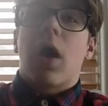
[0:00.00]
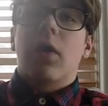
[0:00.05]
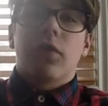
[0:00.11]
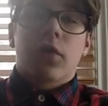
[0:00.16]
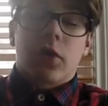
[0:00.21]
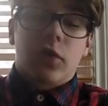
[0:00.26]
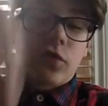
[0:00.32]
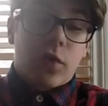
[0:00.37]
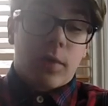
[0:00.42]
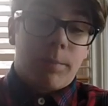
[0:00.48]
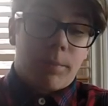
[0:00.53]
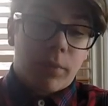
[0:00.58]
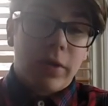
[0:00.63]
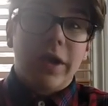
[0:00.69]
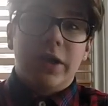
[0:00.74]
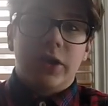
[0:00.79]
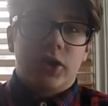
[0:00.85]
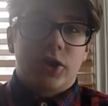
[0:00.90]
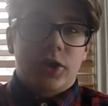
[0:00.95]
there's a
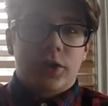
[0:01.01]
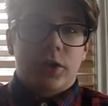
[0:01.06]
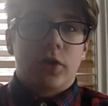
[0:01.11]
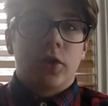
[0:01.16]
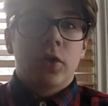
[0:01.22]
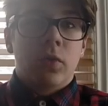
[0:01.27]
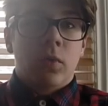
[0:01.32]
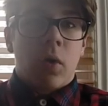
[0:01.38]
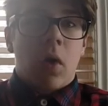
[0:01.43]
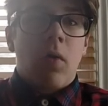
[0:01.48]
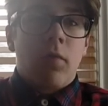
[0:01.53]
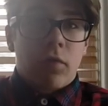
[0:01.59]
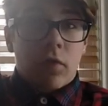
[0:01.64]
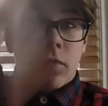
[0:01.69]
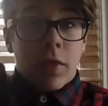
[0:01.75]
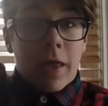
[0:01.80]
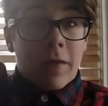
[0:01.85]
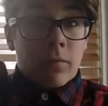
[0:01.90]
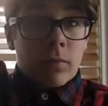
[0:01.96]
bridge, too,
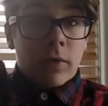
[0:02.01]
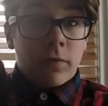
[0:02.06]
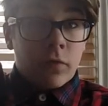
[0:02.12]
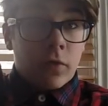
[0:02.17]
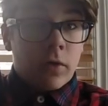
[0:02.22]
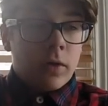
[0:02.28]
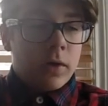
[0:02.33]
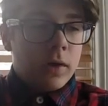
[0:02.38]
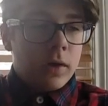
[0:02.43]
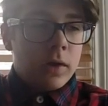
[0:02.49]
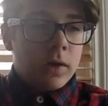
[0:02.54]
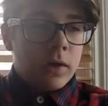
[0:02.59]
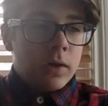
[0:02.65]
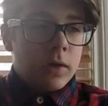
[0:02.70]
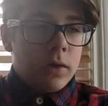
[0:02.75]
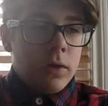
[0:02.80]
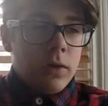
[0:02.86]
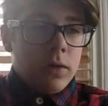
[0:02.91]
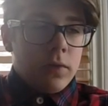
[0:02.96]
over that river.
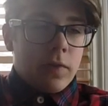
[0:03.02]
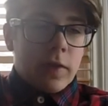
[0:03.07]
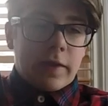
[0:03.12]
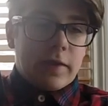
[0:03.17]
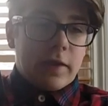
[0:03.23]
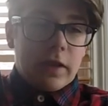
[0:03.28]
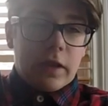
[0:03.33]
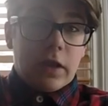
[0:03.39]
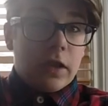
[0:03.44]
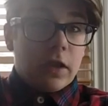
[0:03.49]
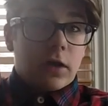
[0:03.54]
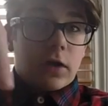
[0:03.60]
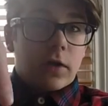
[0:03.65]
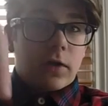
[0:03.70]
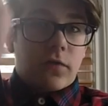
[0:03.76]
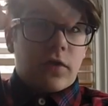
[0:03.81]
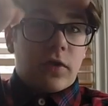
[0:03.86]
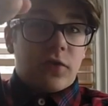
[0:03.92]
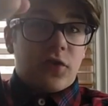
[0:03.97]
Like, he
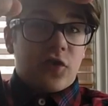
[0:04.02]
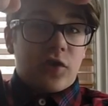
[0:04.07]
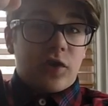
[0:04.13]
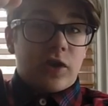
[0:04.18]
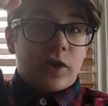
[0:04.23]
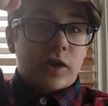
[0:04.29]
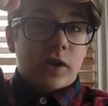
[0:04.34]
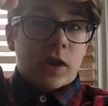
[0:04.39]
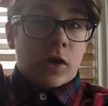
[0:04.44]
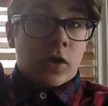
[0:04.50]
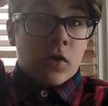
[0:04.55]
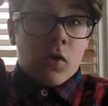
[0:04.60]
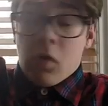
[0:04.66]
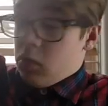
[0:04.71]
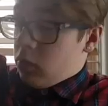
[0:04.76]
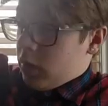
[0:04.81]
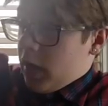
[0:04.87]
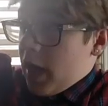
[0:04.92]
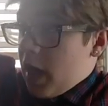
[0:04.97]
could have easily just like,
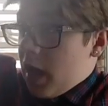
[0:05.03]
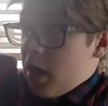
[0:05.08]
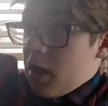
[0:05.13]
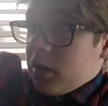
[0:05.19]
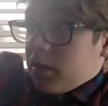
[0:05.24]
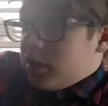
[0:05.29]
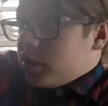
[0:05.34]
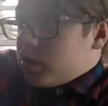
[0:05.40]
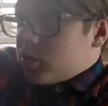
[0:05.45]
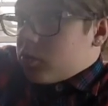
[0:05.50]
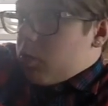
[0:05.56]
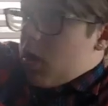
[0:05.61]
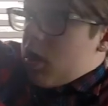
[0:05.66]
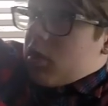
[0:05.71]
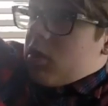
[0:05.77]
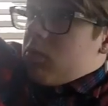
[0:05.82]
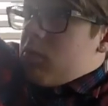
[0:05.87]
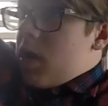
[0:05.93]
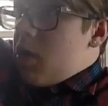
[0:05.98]
okay, I'll just
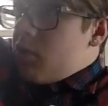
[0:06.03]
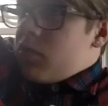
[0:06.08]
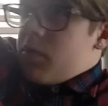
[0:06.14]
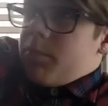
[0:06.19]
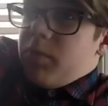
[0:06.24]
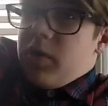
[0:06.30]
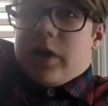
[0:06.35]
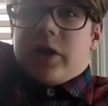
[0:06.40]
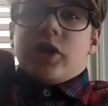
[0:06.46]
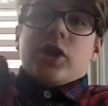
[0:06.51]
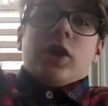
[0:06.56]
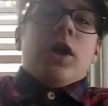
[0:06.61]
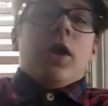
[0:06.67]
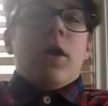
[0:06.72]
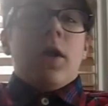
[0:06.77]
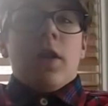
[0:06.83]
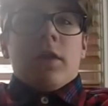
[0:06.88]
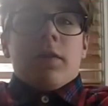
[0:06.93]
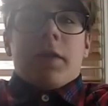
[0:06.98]
walk around the bridge.
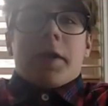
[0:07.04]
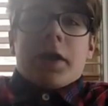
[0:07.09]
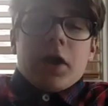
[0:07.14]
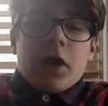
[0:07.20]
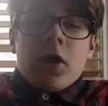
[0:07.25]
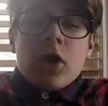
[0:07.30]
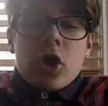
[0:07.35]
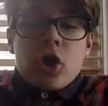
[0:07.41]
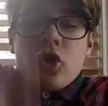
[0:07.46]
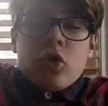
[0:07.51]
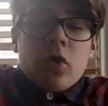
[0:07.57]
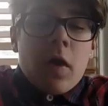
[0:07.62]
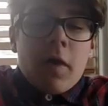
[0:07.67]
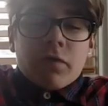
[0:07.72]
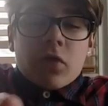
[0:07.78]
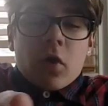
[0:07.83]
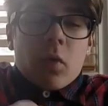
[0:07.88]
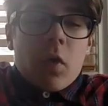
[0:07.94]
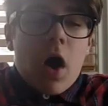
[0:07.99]
Like, you don't
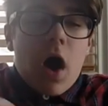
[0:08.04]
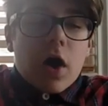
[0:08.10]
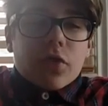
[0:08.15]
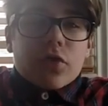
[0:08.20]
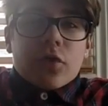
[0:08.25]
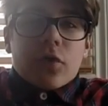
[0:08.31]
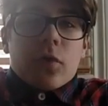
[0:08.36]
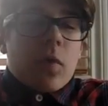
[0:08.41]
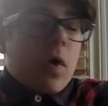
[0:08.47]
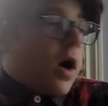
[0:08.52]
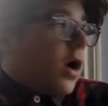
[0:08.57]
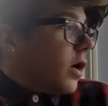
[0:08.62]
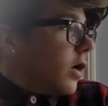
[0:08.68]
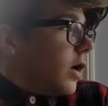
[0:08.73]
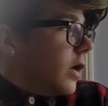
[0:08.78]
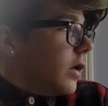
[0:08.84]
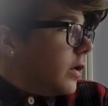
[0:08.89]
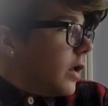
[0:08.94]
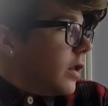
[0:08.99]
have to walk through the
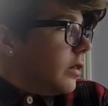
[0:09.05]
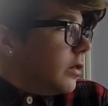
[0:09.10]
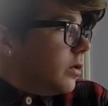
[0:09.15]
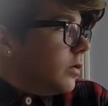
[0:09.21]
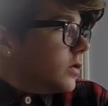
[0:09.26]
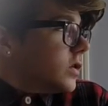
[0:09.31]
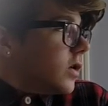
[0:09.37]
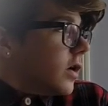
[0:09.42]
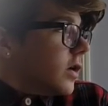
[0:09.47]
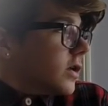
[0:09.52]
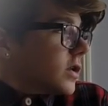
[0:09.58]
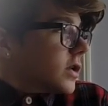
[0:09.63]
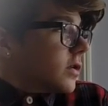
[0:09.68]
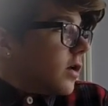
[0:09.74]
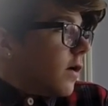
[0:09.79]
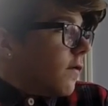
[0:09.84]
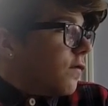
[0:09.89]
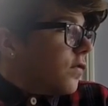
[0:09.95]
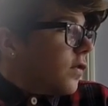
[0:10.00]
water and lose all your
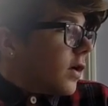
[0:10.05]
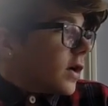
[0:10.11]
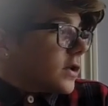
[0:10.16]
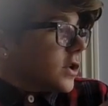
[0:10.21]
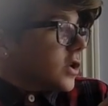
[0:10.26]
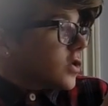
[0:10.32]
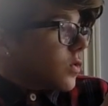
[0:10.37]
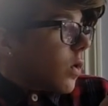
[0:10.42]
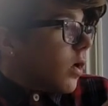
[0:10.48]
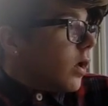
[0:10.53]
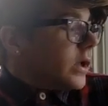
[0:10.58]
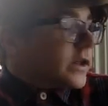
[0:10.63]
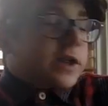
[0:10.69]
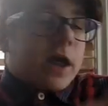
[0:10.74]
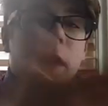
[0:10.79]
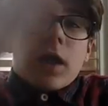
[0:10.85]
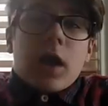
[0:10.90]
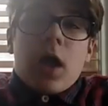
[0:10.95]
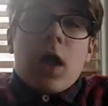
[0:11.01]
stuff. There's a squirrel
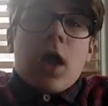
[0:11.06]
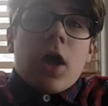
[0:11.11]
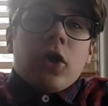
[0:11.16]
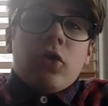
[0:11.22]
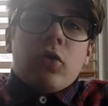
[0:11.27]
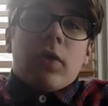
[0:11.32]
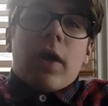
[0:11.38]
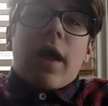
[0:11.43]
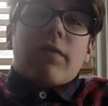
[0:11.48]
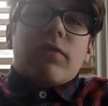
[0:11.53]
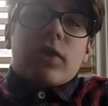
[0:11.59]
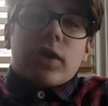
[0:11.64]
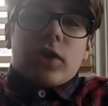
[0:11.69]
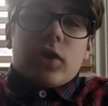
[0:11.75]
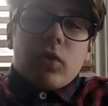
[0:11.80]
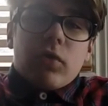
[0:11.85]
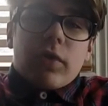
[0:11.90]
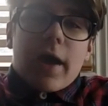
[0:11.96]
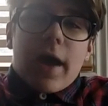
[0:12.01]
outside. You don't have
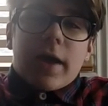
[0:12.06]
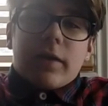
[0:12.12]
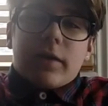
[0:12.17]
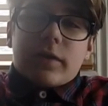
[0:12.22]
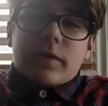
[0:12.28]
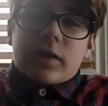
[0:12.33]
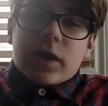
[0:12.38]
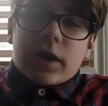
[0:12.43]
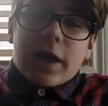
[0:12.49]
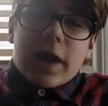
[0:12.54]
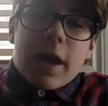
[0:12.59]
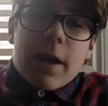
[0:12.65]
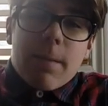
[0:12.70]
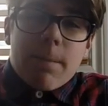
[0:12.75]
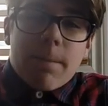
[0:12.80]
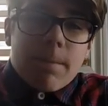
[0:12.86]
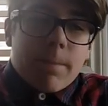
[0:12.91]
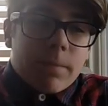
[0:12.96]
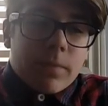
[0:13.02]
to do that to get